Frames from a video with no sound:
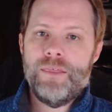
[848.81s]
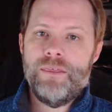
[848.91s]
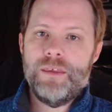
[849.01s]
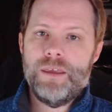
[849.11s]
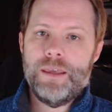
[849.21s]

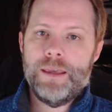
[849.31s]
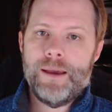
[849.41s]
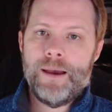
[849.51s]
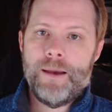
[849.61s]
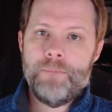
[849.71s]
the
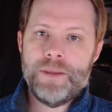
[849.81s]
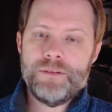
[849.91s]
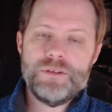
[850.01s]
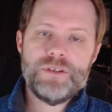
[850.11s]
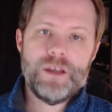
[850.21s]

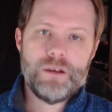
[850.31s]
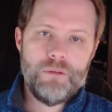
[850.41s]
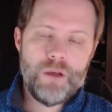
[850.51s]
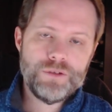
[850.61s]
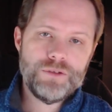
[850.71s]
mental
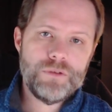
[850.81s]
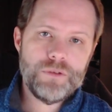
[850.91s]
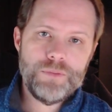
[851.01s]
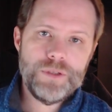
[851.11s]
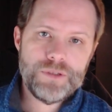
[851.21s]
psychological
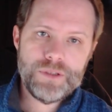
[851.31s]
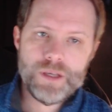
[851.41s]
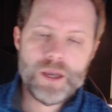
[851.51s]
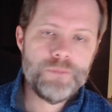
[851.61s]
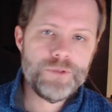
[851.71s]
abuse that
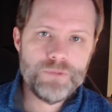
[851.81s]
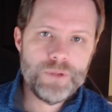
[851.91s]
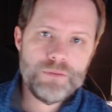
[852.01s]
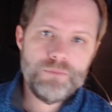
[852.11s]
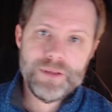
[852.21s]
comes
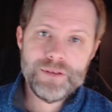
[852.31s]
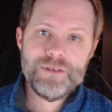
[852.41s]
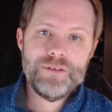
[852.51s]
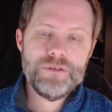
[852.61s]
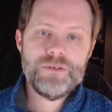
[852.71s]
with being
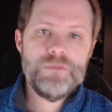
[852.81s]
seduced,